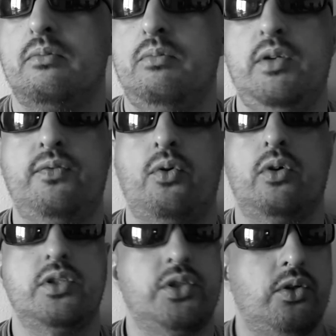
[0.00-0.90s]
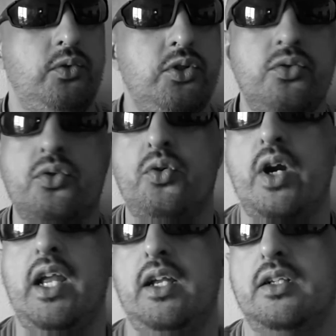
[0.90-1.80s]
before. So
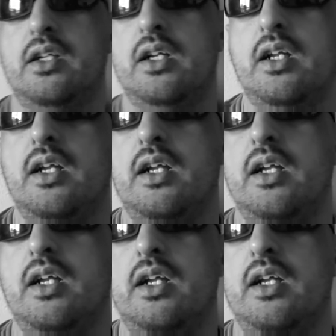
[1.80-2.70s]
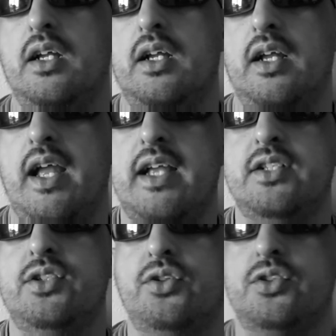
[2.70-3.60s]
Ukraine
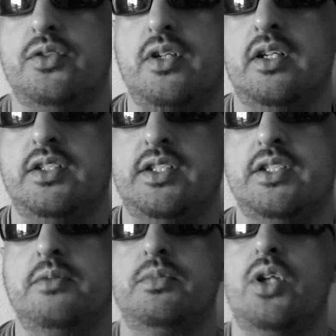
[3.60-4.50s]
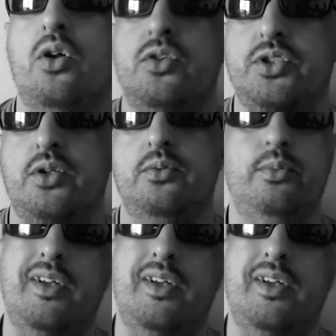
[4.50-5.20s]
has those systems also.